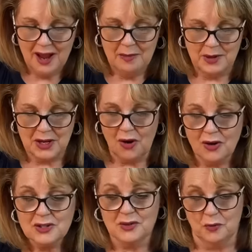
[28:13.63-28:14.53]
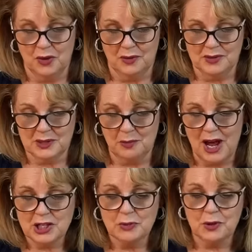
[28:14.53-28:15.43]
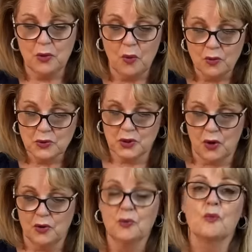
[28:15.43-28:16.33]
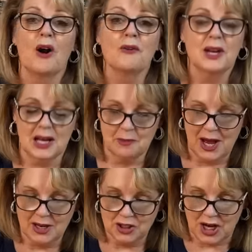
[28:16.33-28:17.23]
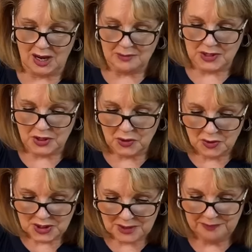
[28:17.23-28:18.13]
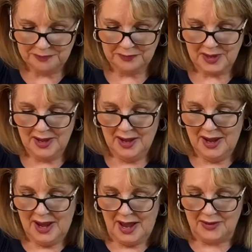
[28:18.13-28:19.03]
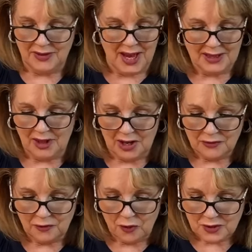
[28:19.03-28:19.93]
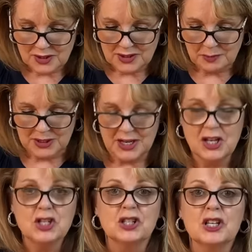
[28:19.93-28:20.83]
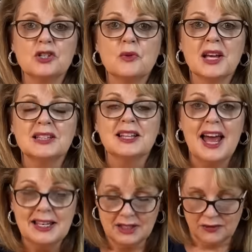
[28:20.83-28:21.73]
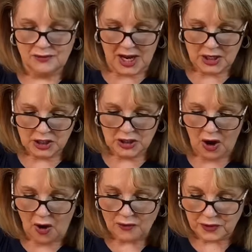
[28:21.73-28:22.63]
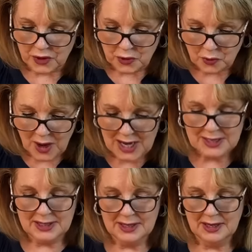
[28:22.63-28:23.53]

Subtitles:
because of William's departure, but also worrying about James Hewitt and the Allied forces potentially doing a land invasion of Kuwait.